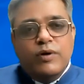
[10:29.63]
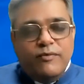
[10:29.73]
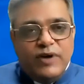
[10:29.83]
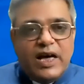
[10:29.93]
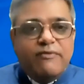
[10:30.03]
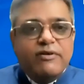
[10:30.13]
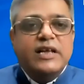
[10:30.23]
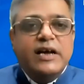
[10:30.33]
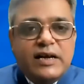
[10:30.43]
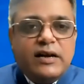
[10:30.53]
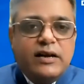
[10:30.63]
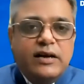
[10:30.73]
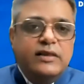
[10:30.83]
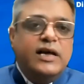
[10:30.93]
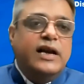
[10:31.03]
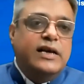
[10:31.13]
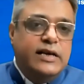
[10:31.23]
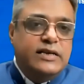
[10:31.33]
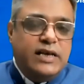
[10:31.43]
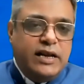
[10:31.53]
we have a theater in Thane
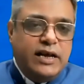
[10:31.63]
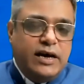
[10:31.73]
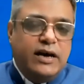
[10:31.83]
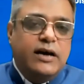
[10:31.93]
East area."